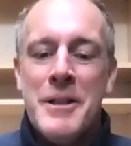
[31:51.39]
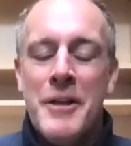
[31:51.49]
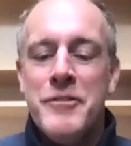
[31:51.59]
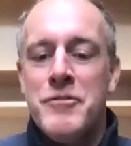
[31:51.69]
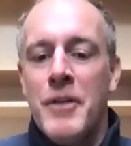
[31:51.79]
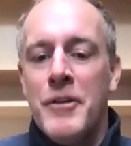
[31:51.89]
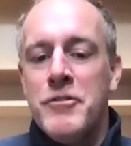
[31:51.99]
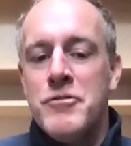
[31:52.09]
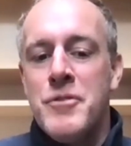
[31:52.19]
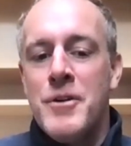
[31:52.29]

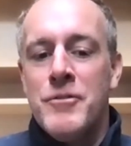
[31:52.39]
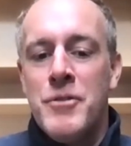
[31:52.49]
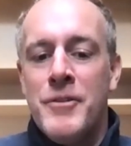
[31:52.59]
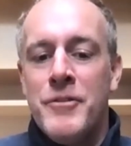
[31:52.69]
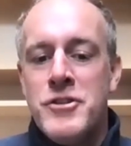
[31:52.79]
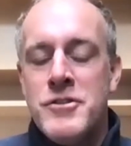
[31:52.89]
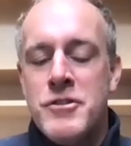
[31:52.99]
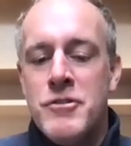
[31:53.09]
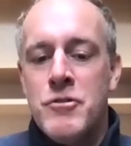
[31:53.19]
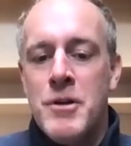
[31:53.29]
let's transition
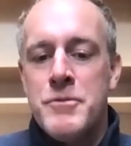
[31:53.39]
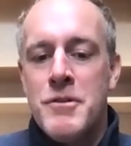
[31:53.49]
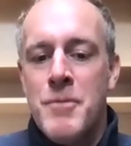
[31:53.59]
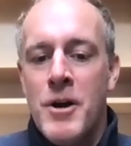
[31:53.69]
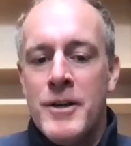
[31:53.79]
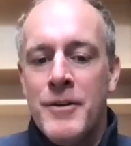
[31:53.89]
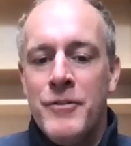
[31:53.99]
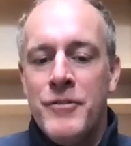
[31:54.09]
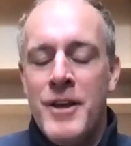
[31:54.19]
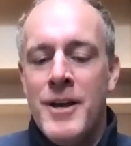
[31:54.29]
to crypto markets.